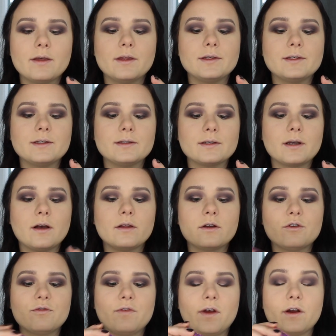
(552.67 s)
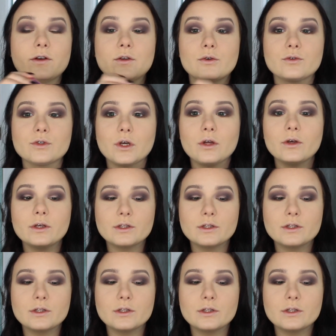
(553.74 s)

This is in color Fair Neutral.